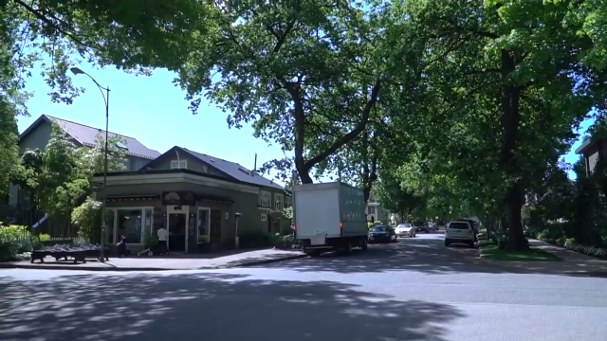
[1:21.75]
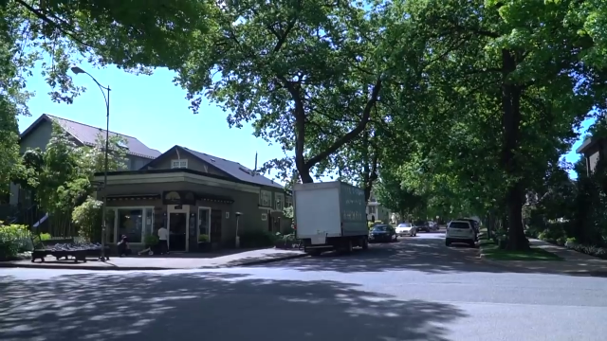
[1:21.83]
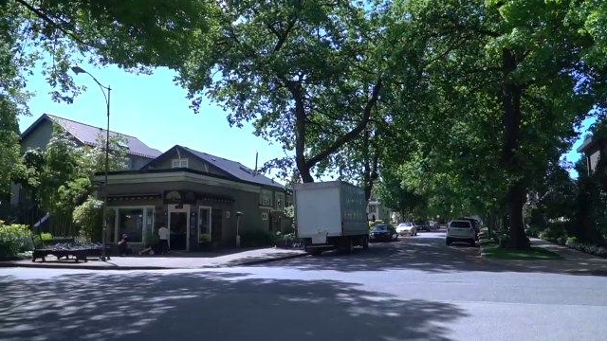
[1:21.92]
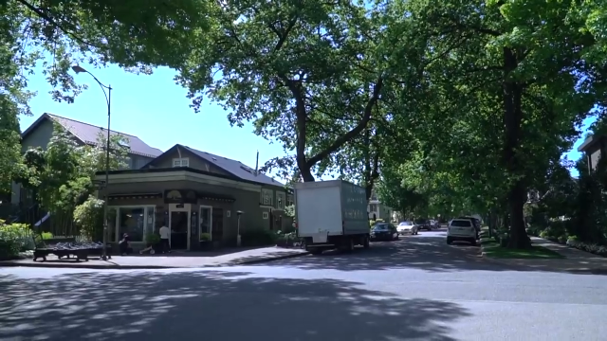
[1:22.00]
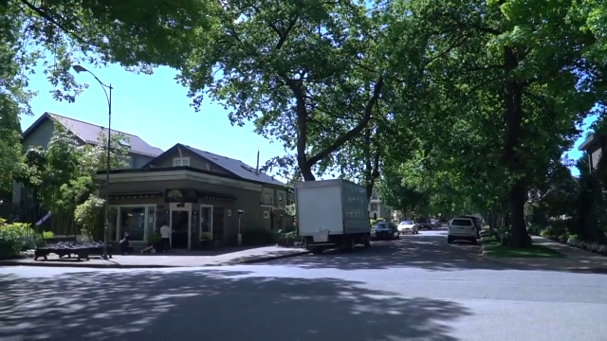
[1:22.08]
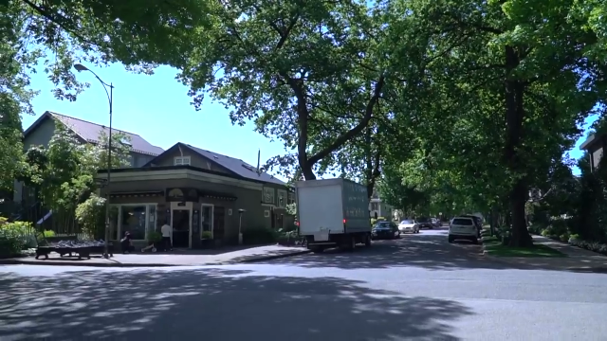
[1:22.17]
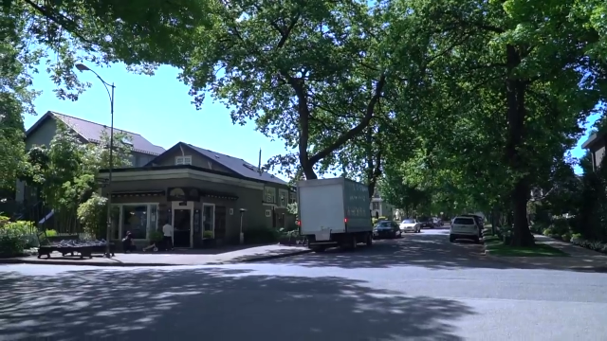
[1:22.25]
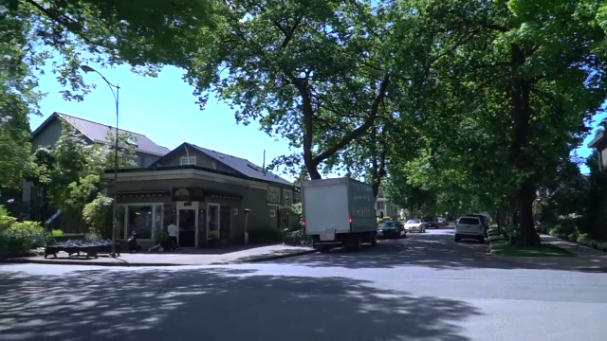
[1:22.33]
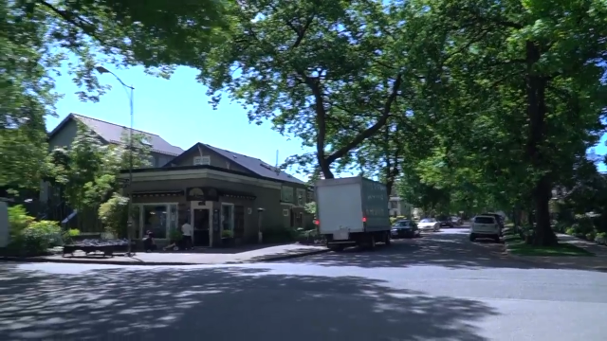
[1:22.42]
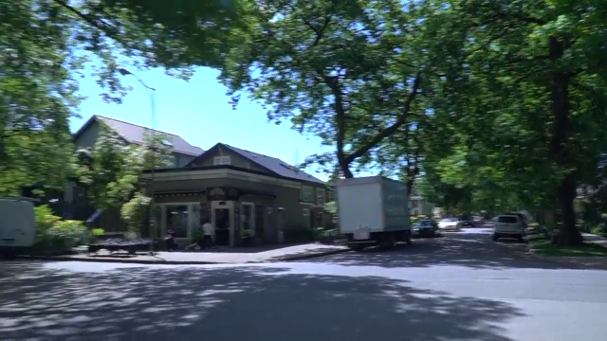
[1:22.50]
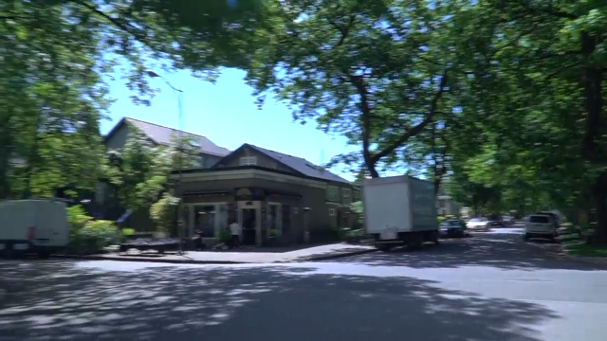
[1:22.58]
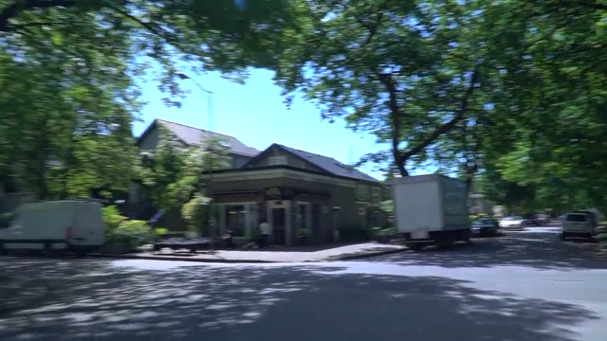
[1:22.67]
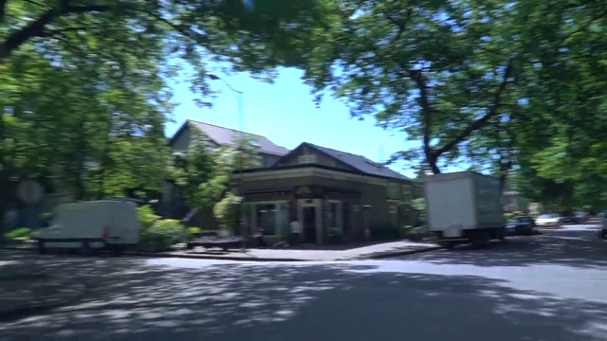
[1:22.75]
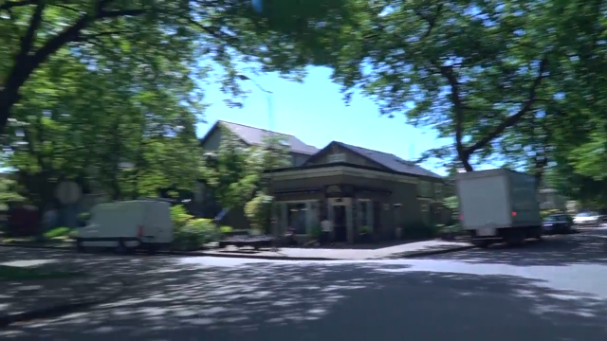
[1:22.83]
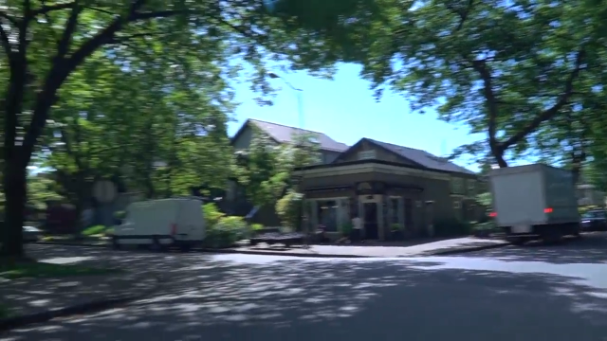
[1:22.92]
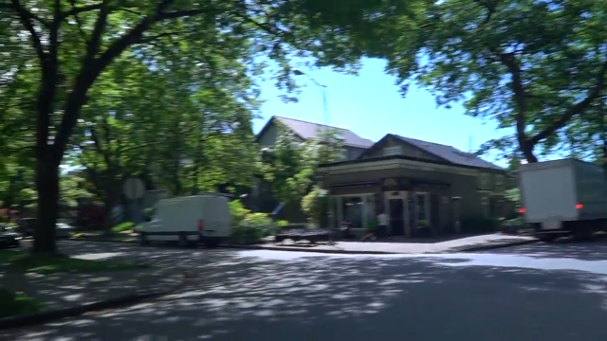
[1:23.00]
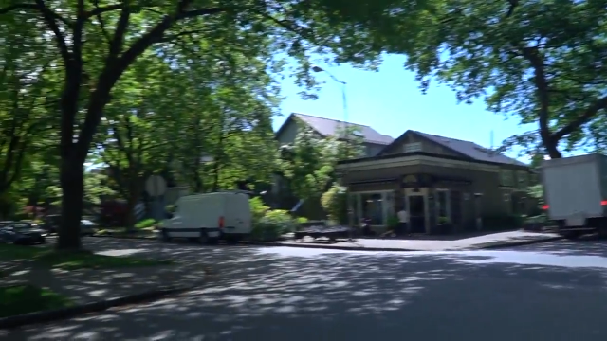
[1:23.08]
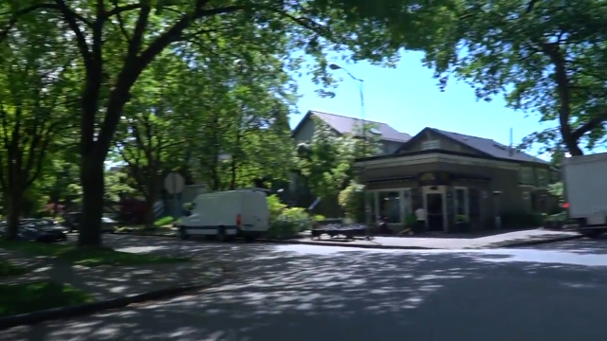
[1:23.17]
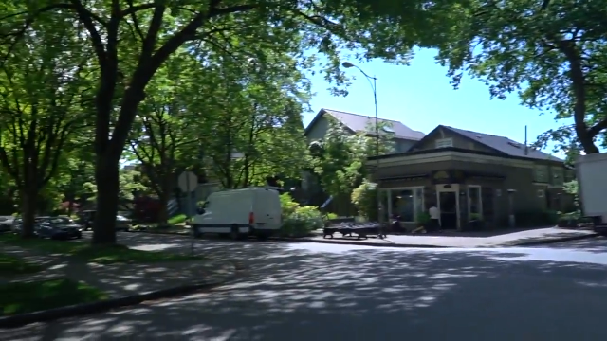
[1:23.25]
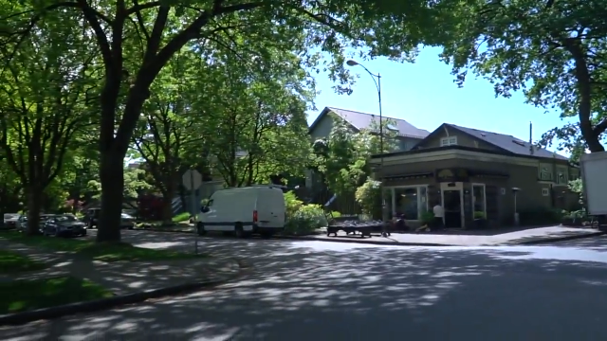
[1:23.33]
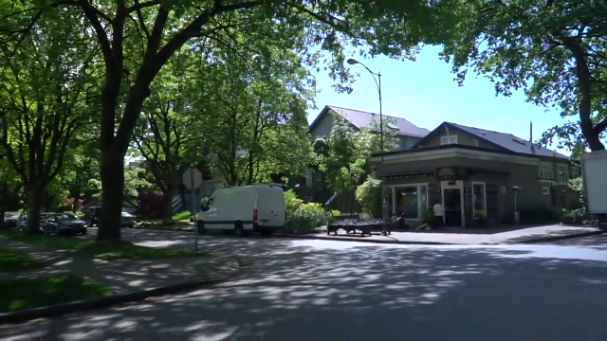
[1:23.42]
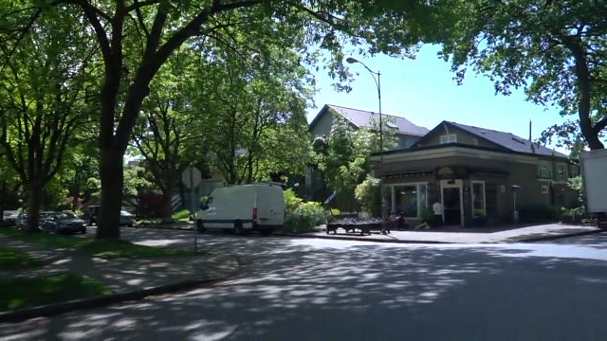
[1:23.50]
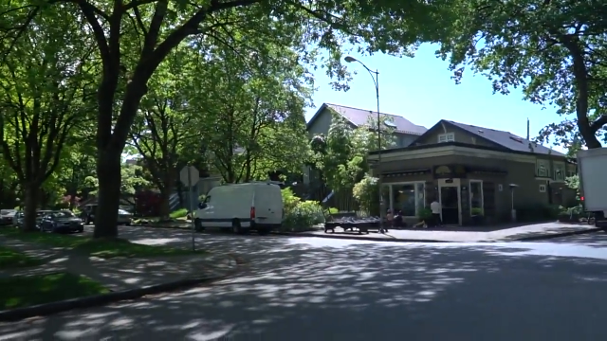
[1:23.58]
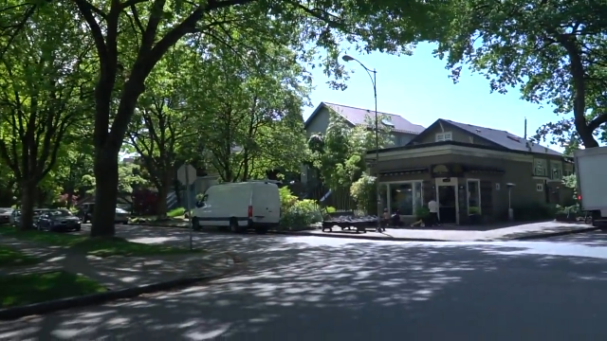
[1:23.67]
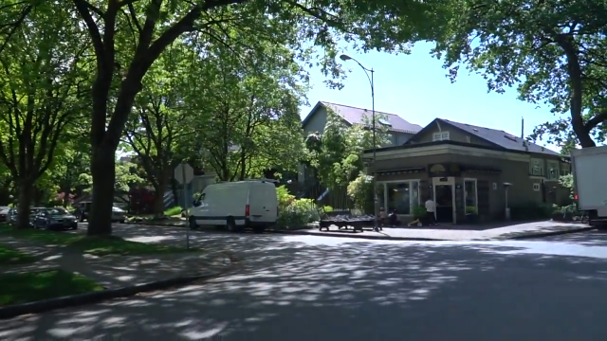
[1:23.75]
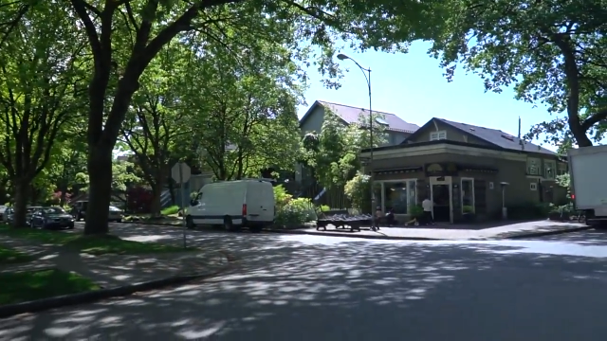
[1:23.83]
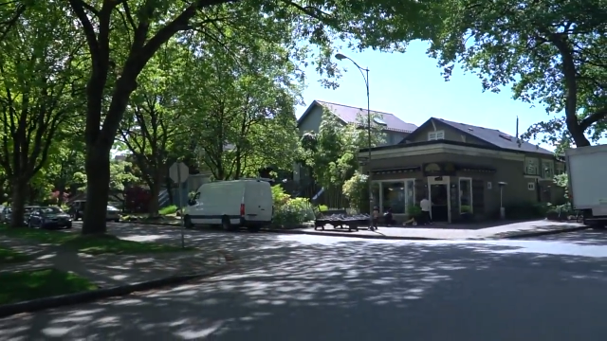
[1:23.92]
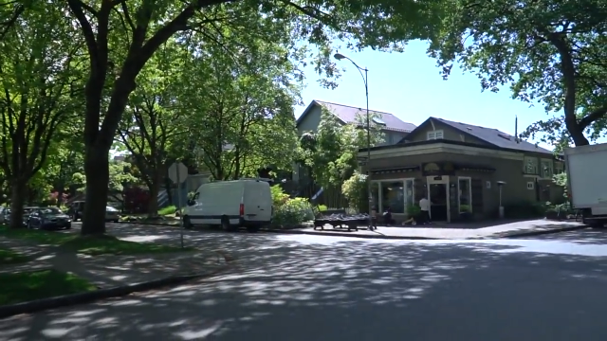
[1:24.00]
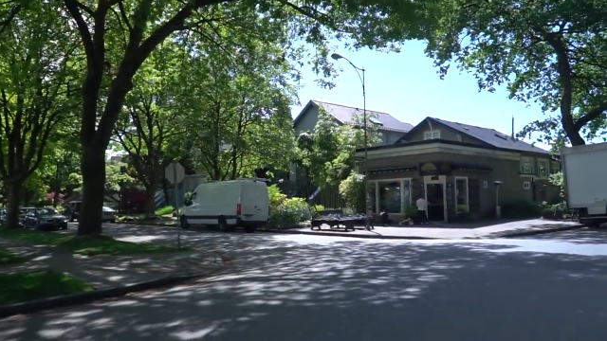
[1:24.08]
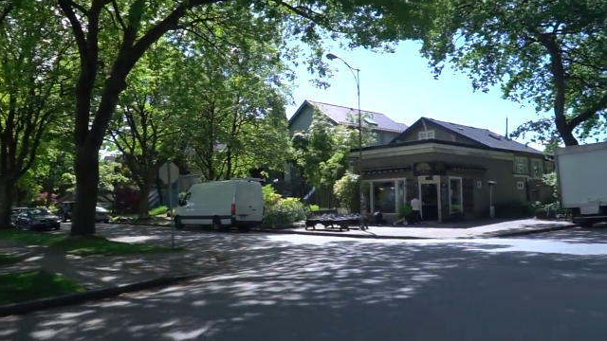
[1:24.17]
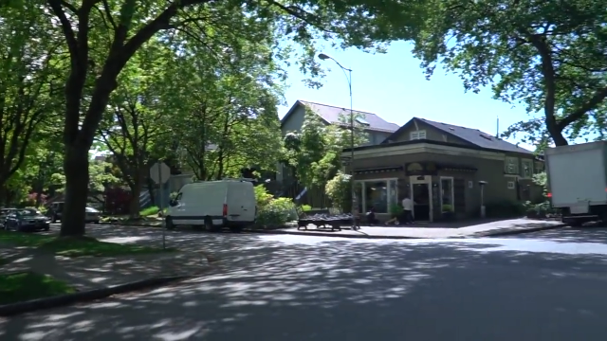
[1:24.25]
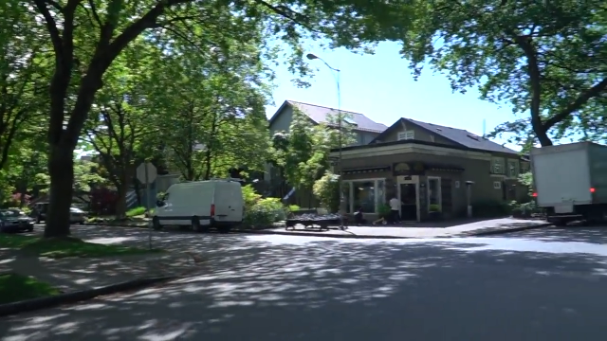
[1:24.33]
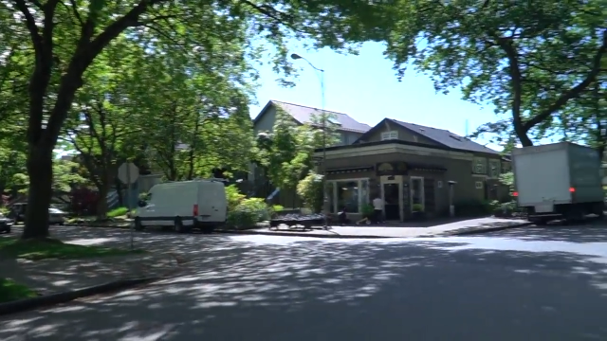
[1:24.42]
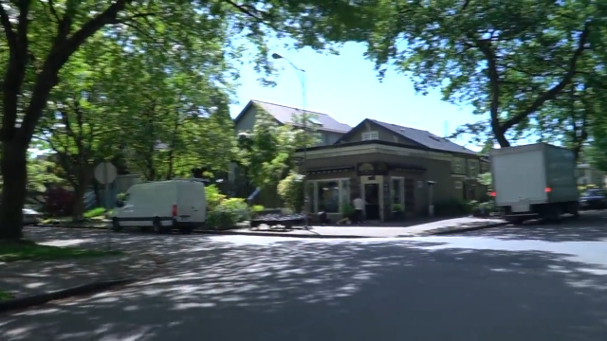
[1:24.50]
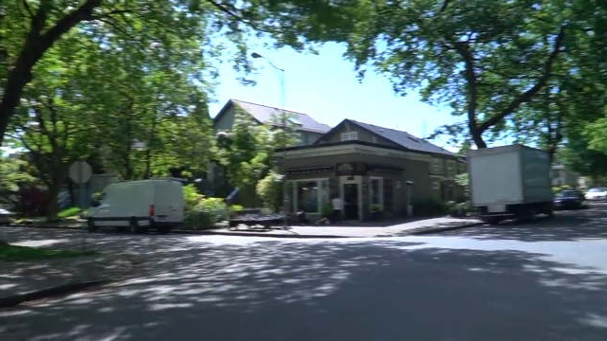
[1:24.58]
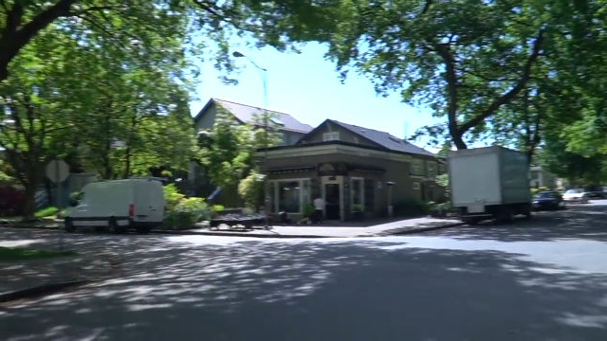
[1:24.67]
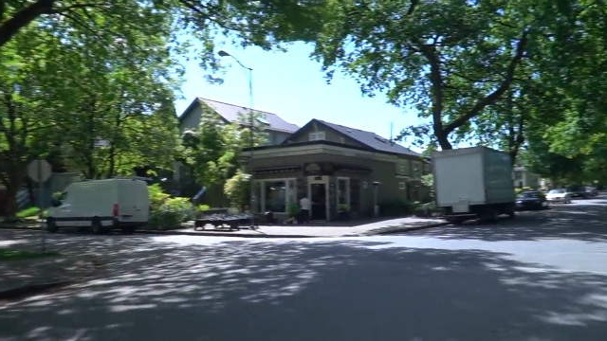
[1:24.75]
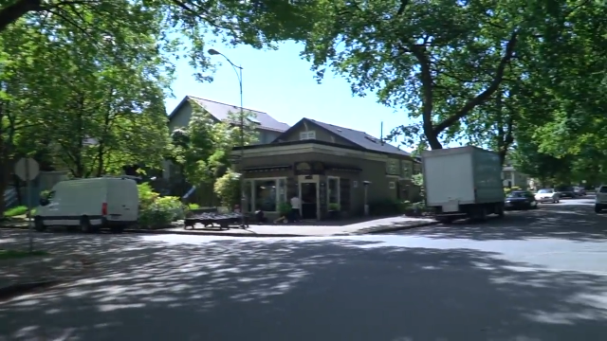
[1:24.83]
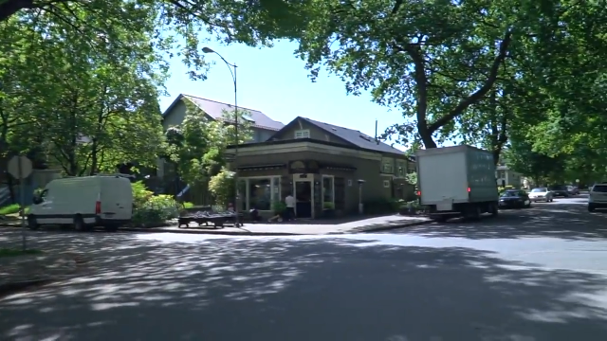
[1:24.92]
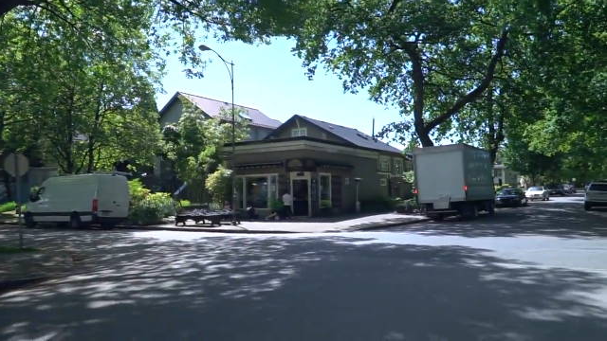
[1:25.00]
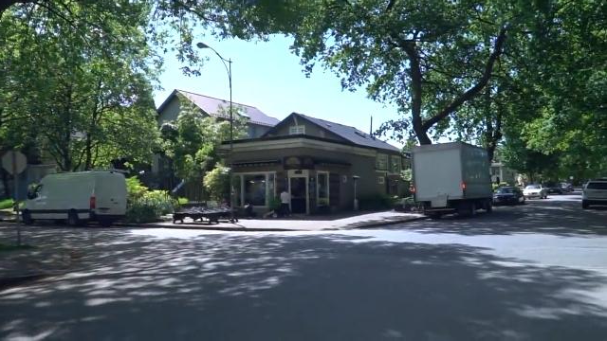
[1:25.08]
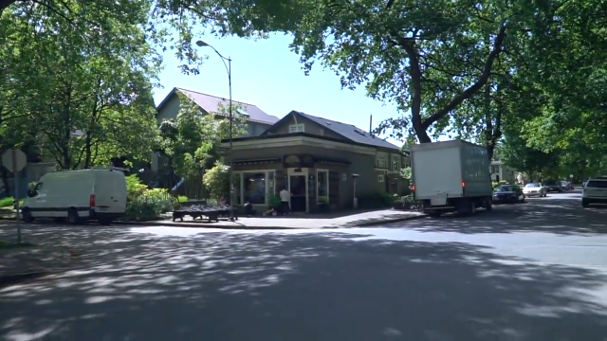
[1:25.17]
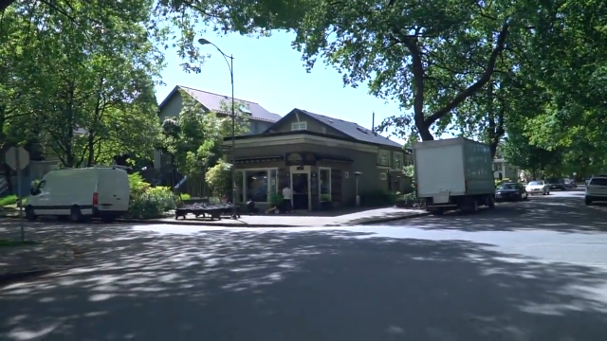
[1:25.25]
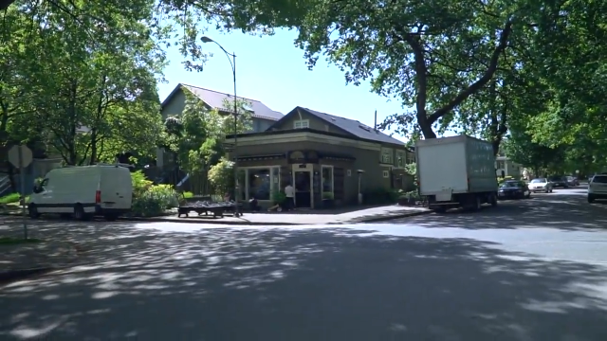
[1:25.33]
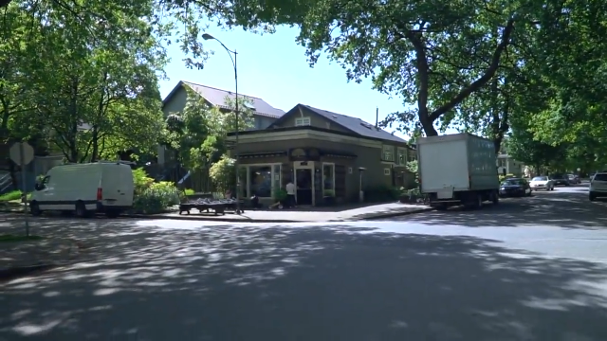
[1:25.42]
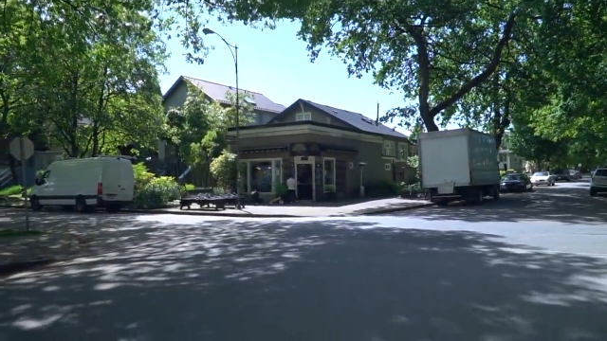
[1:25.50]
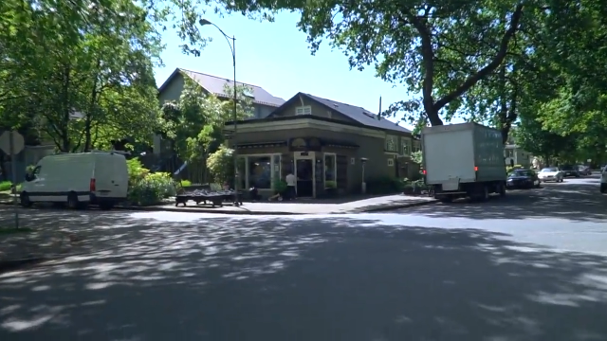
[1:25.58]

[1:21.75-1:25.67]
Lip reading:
No face is visible, so there are no lips to read.